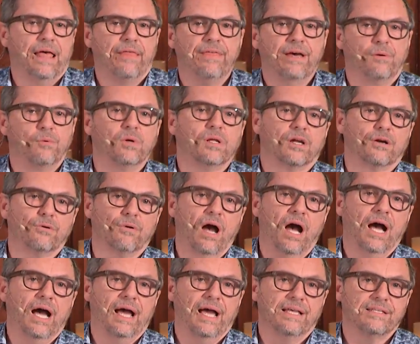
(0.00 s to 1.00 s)
that will
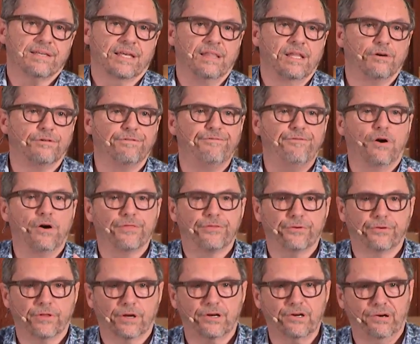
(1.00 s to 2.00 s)
arise and they'll fall through the